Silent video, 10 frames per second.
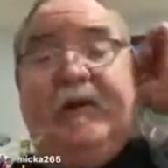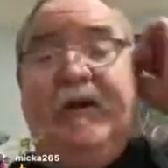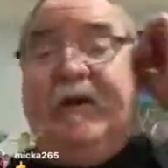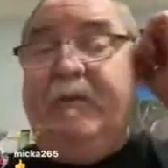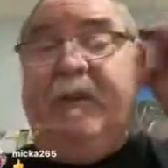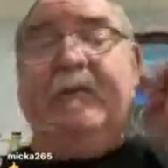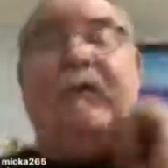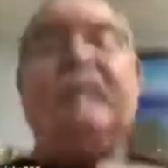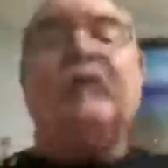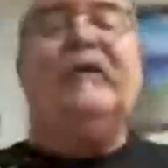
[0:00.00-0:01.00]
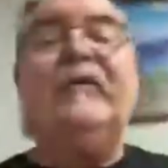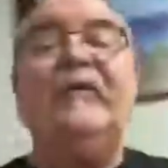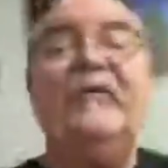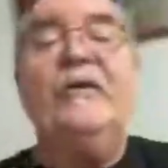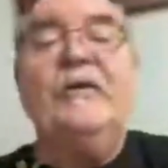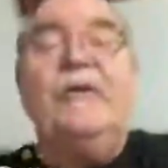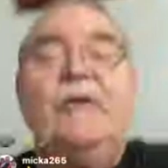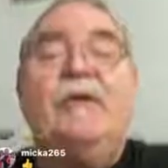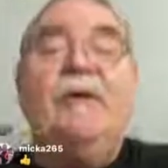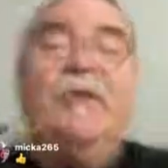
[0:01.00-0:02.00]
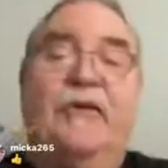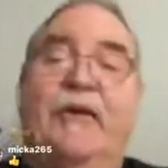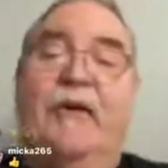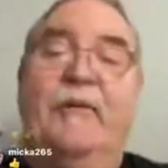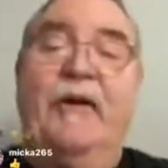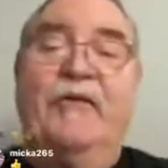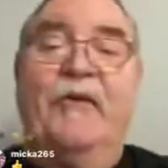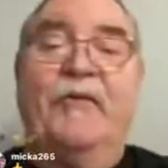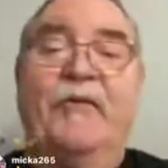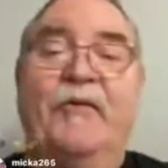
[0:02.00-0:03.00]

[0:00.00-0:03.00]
Big boy boards, there's a lot of big surfers